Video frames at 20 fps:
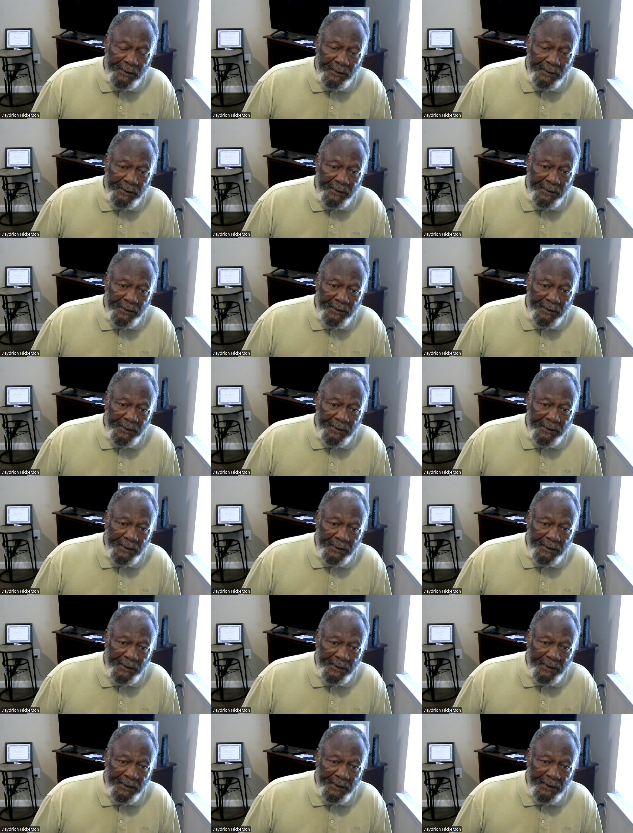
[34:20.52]

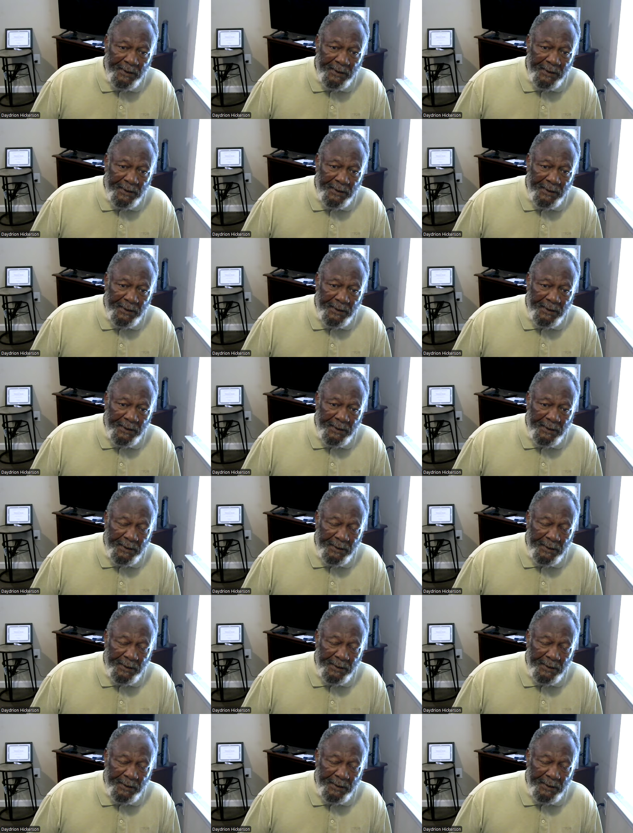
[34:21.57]
(no one is talking)